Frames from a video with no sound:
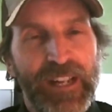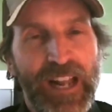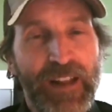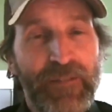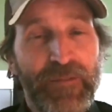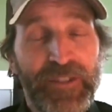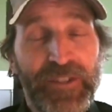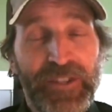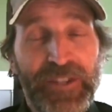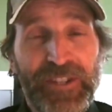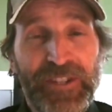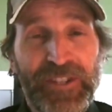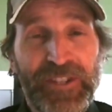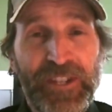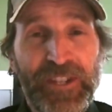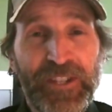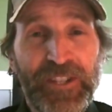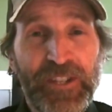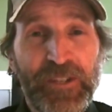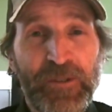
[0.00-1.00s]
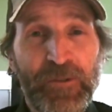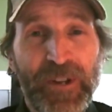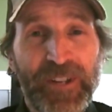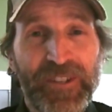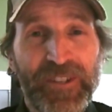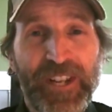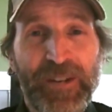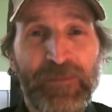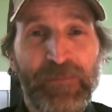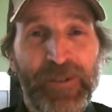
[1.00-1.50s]
obviously
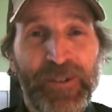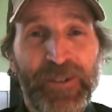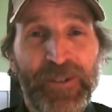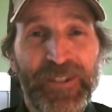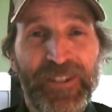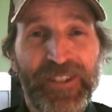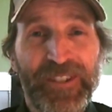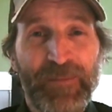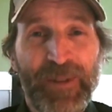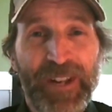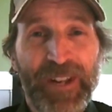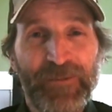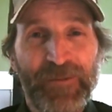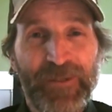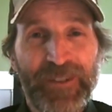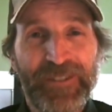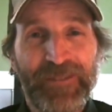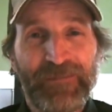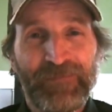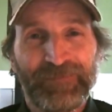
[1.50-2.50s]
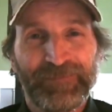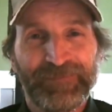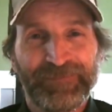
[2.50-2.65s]
CZUSA produces the best ones.